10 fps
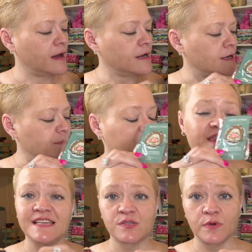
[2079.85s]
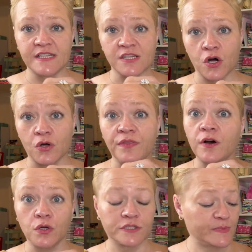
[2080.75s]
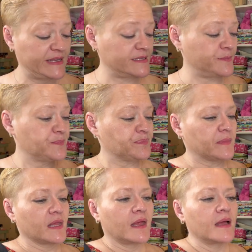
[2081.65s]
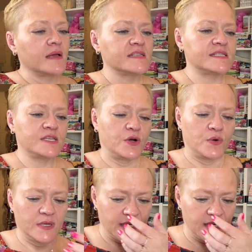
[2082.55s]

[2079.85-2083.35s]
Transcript: This one is called the ultimate. So